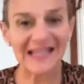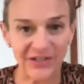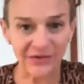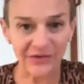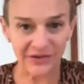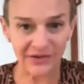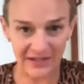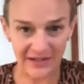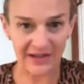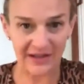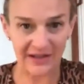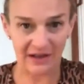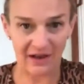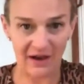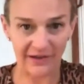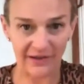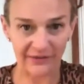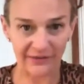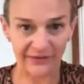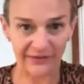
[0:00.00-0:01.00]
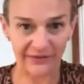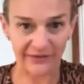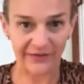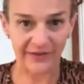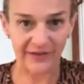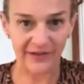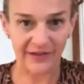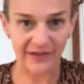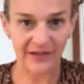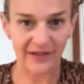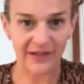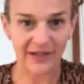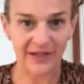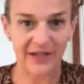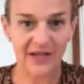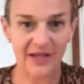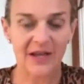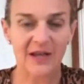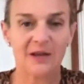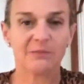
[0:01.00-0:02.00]
in their life.
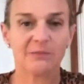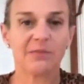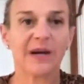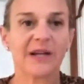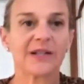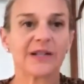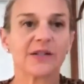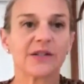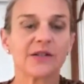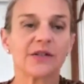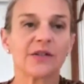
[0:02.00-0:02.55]
But